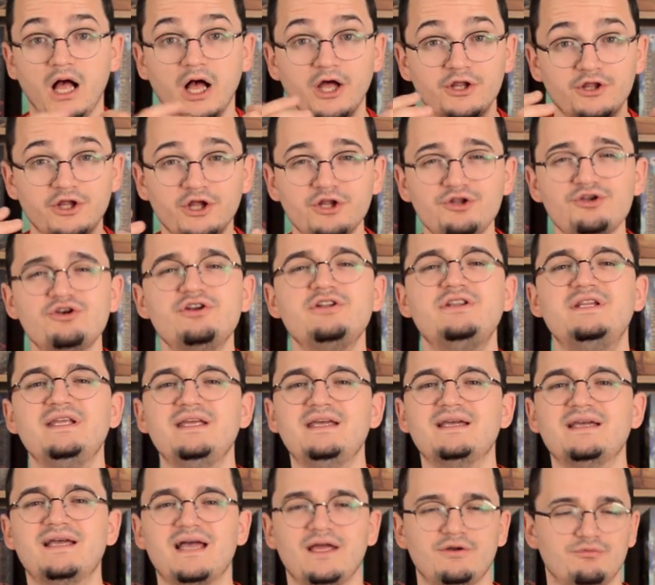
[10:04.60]
Another
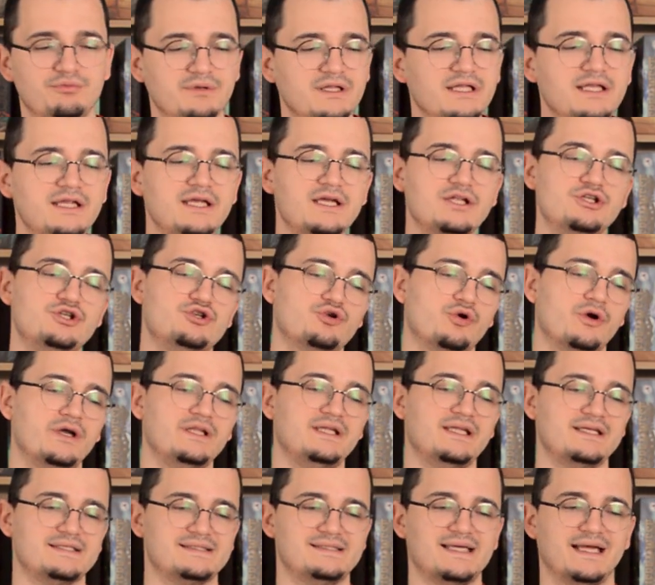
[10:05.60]
thing I really enjoyed
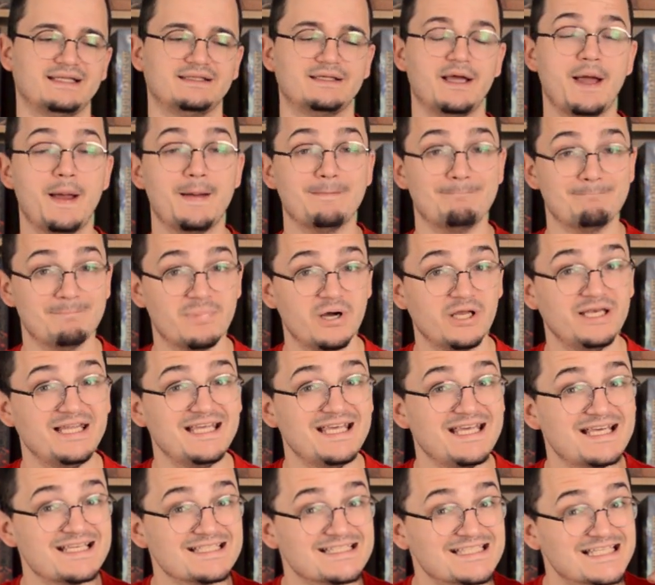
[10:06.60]
is that
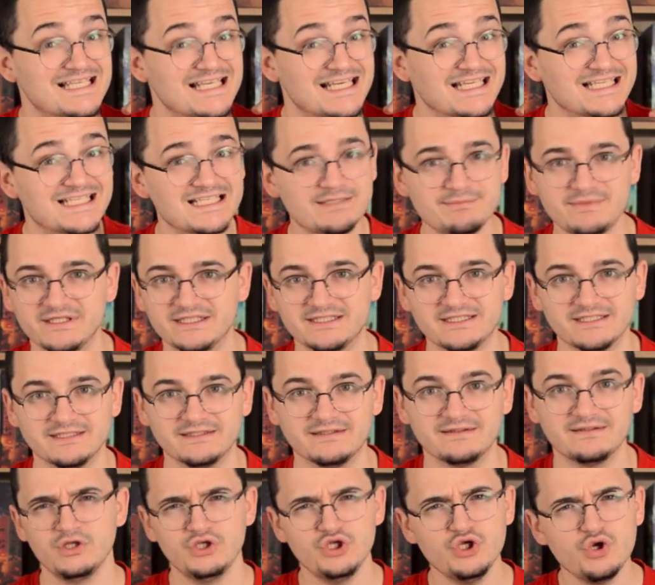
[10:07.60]
money is limited.
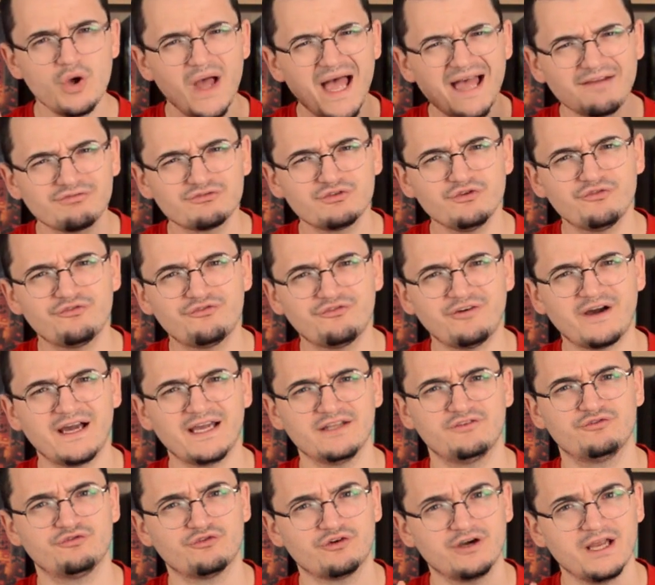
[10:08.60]
You have to
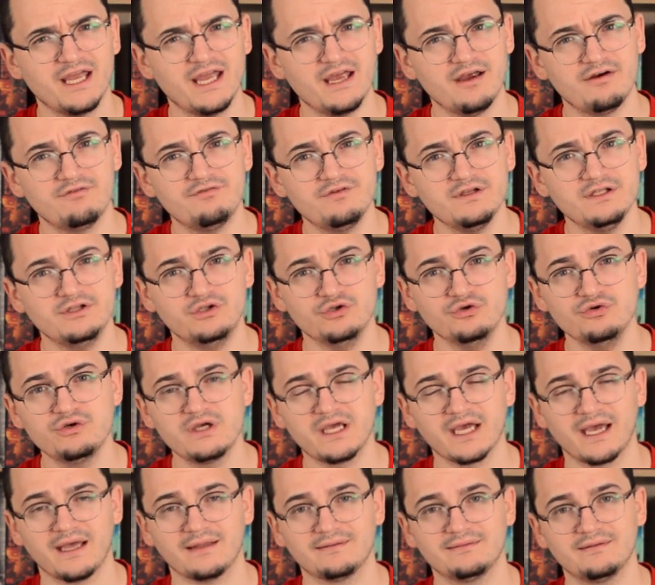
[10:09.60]
fight for every
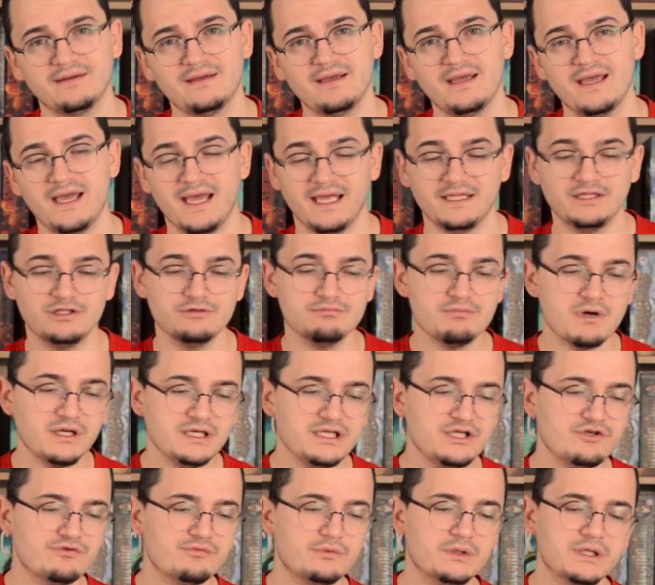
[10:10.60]
ducat, and the
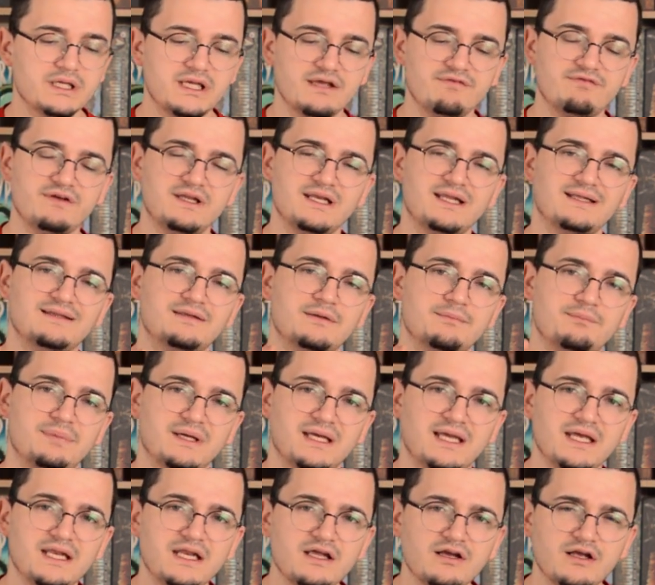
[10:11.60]
money you were given at the
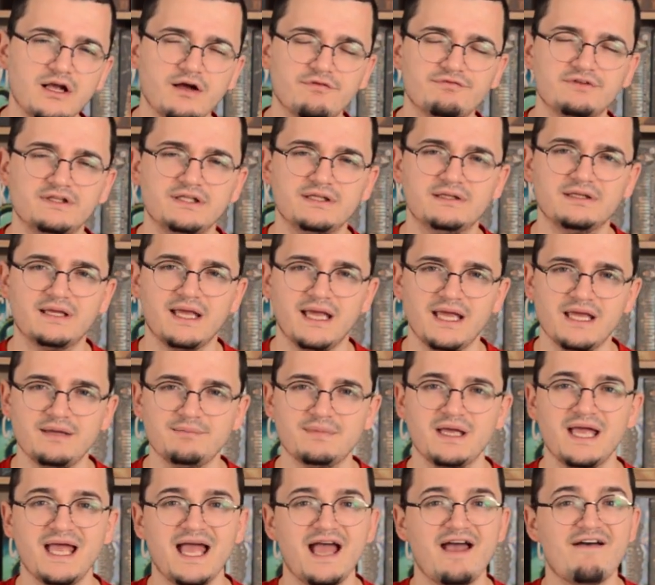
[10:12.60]
beginning of the
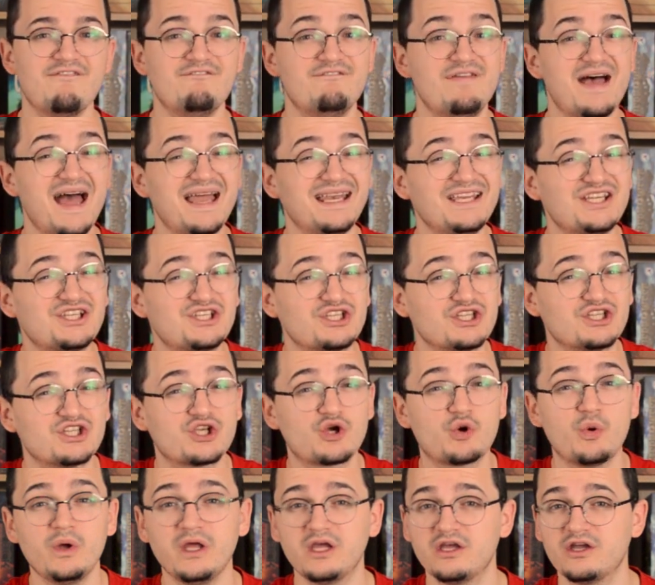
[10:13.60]
game vanishes
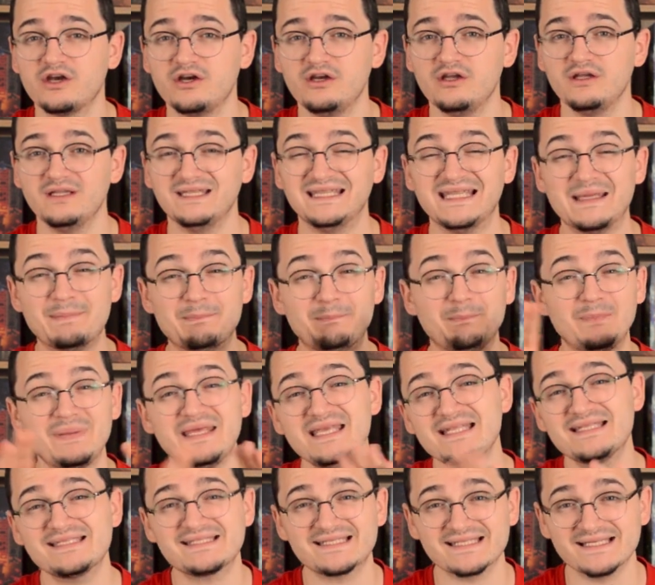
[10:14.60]
quicker than
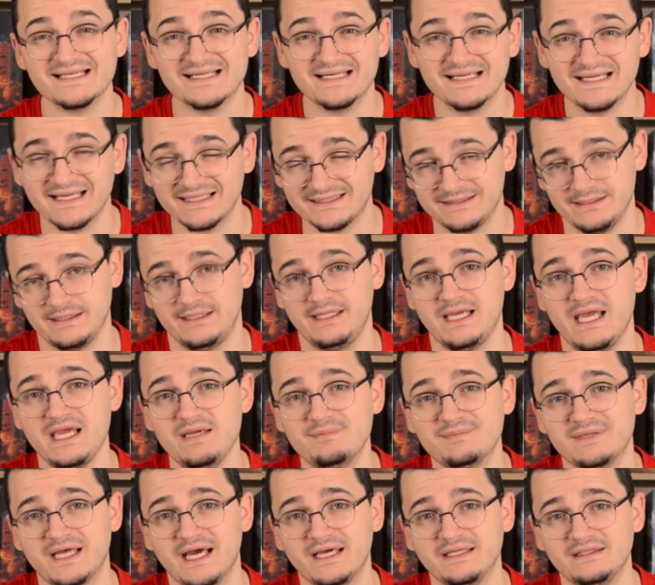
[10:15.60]
pizza at the
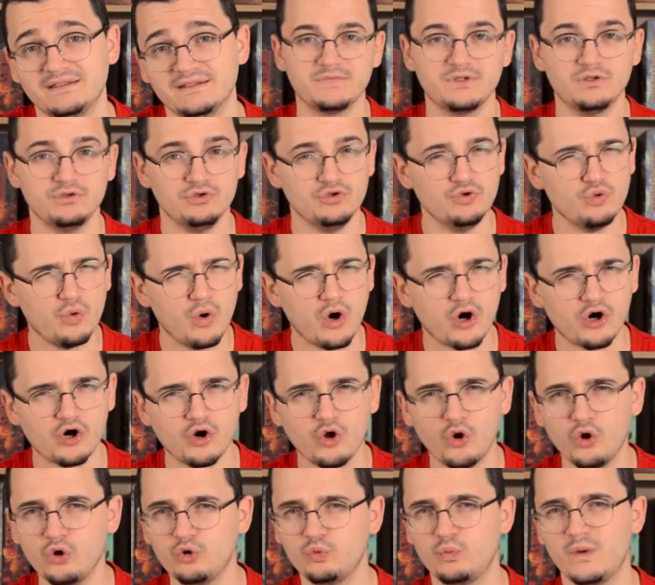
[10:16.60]
game night. You are
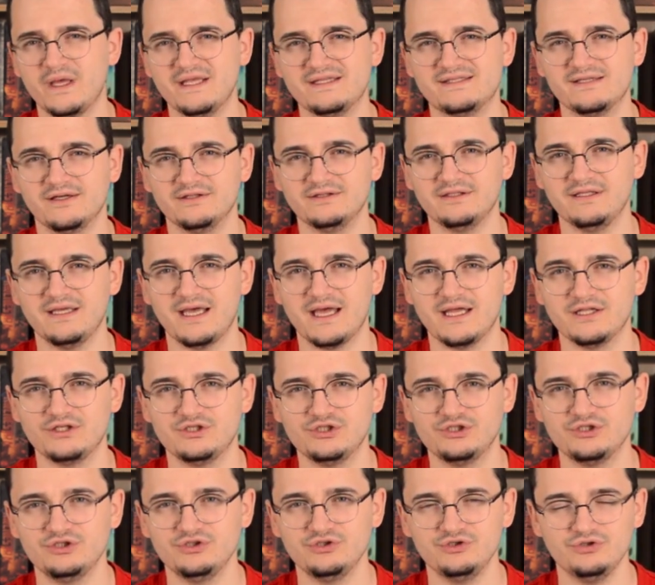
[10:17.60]
always on the
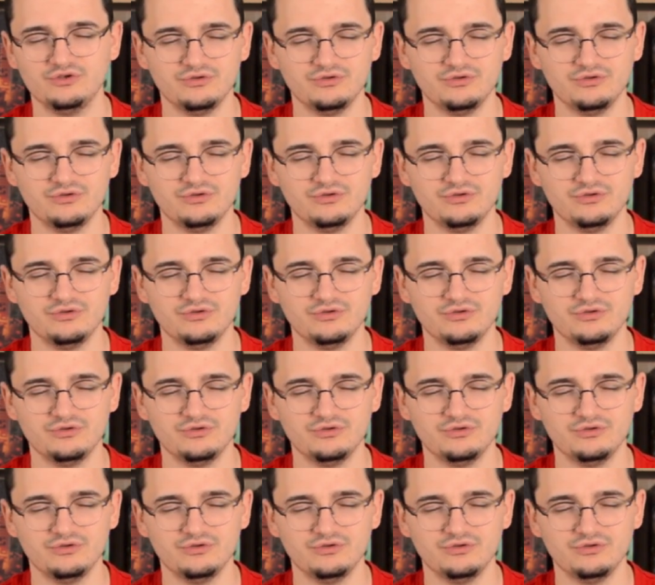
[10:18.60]
edge.